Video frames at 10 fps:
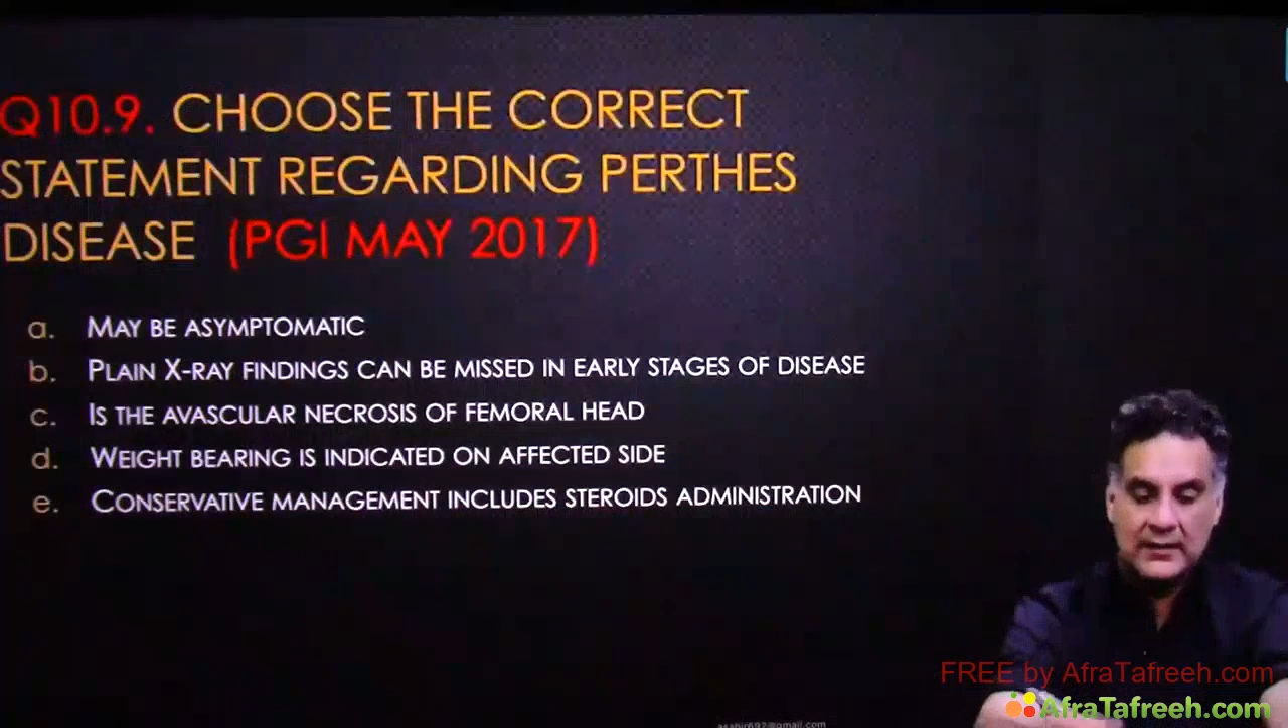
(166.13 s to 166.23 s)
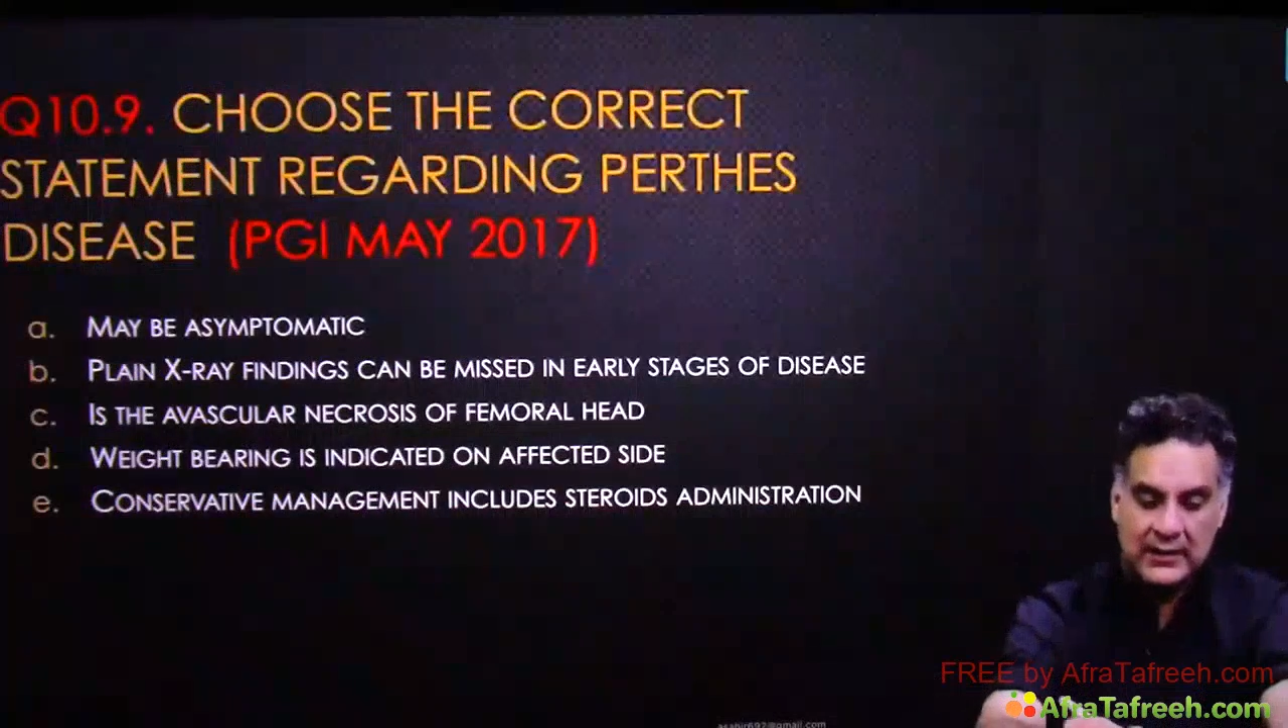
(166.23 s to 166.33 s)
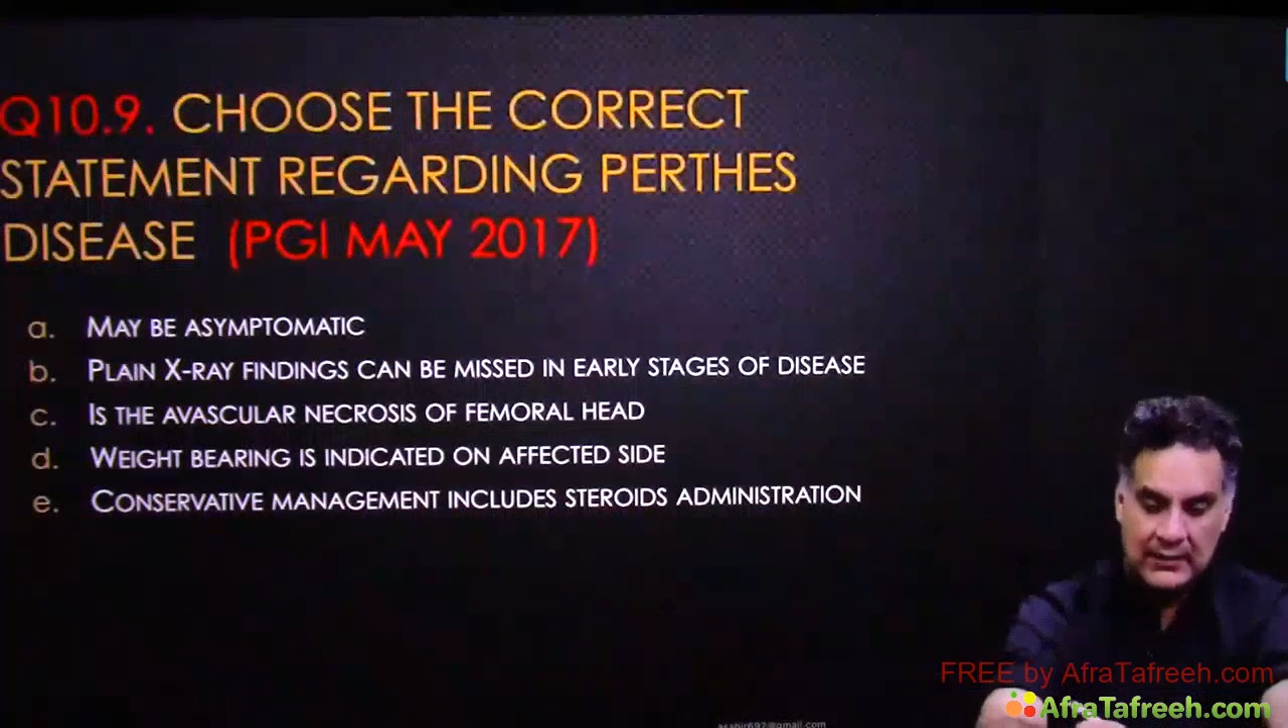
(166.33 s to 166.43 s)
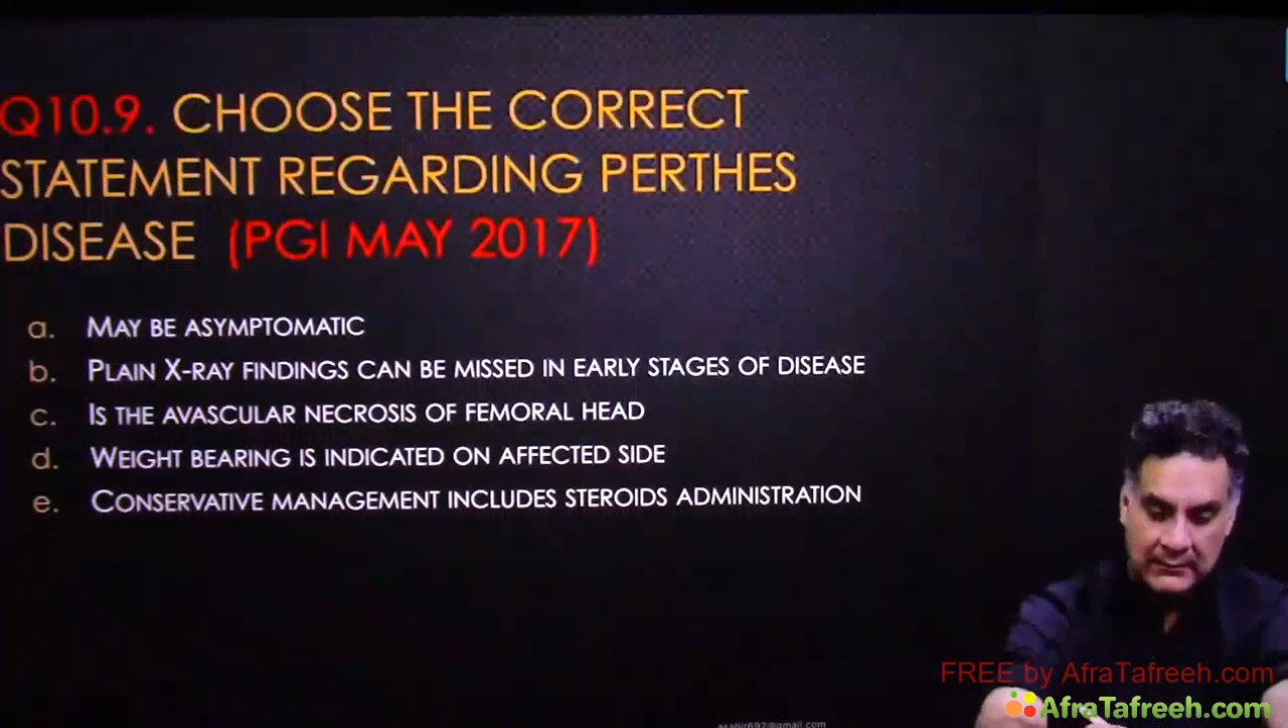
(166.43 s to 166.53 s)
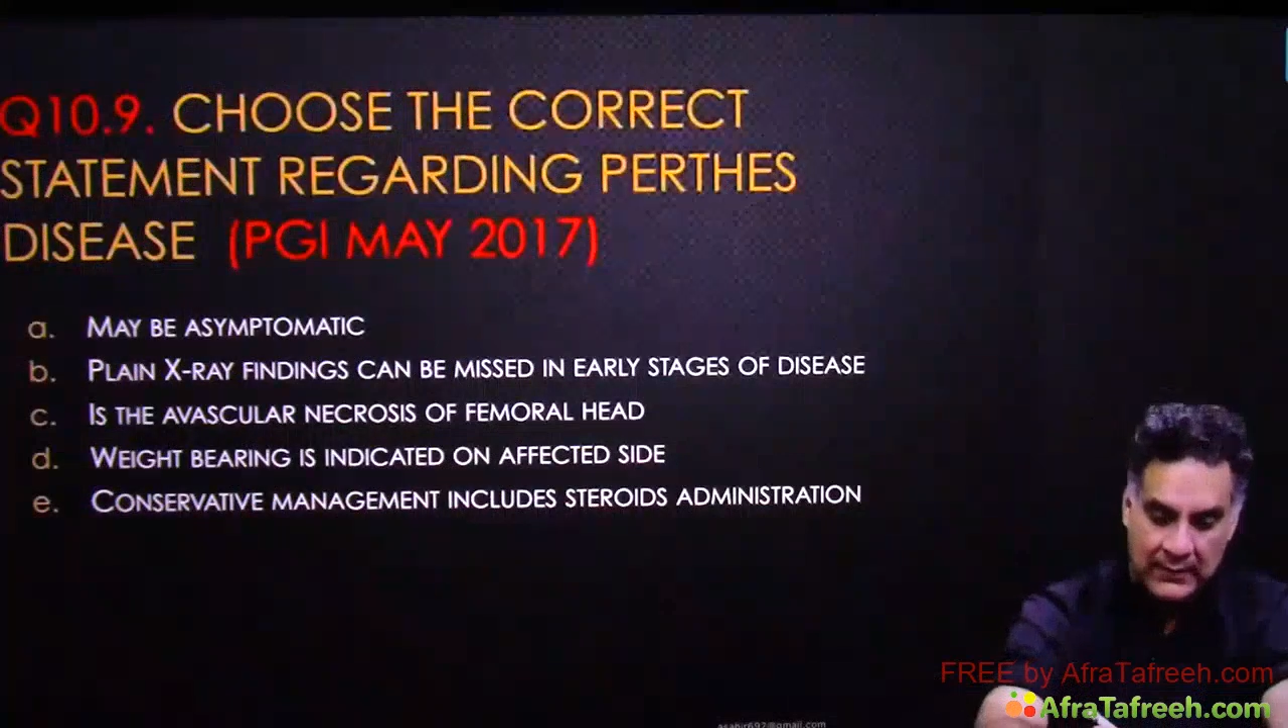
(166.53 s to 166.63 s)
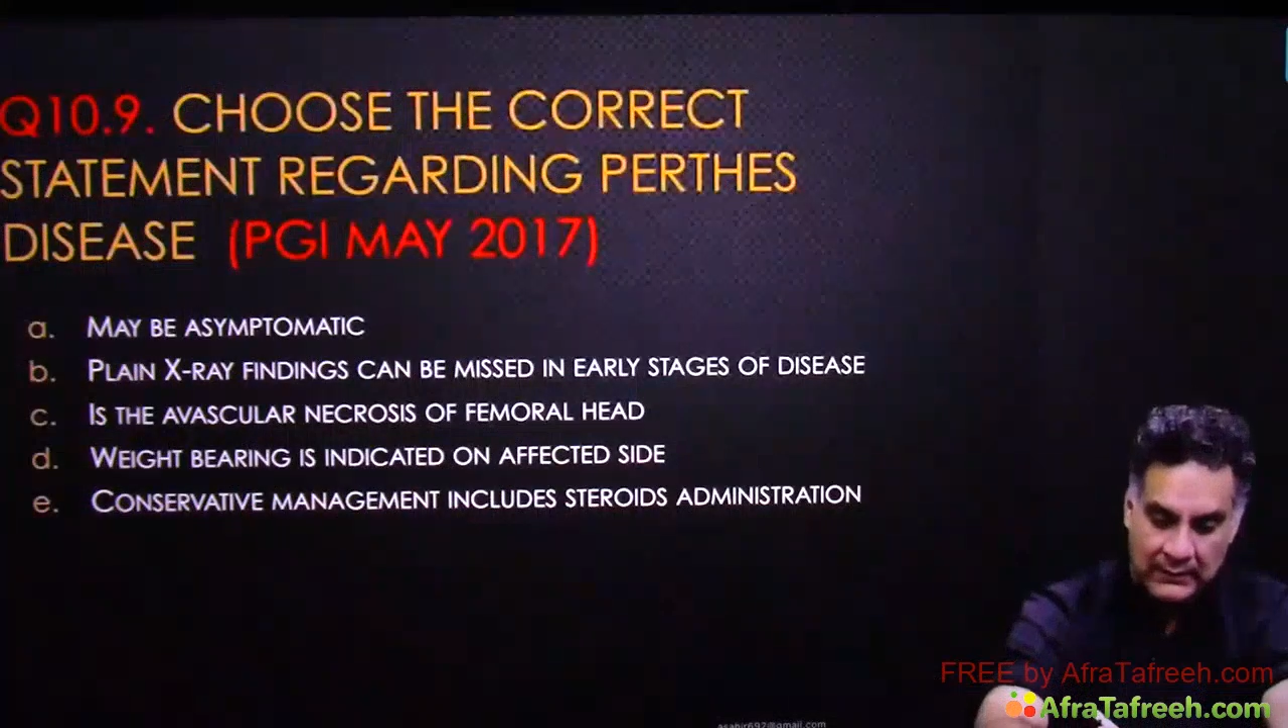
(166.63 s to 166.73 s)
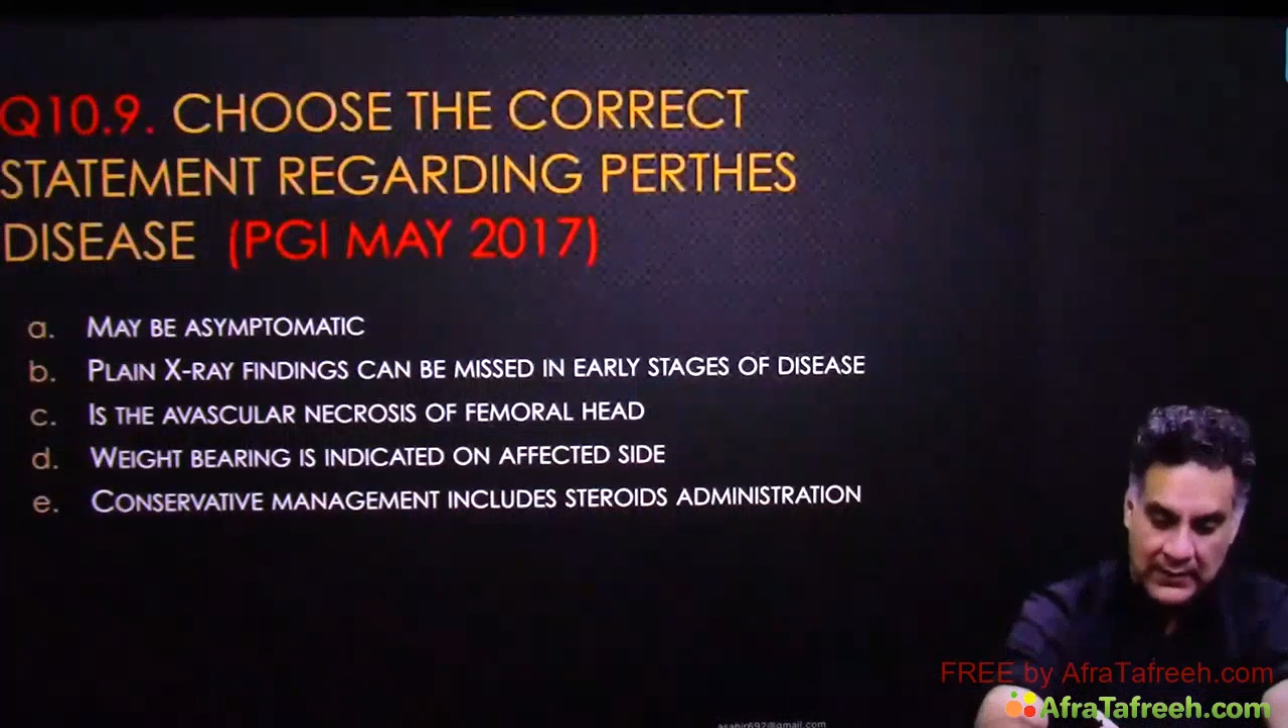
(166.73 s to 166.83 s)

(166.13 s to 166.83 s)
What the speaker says: It may be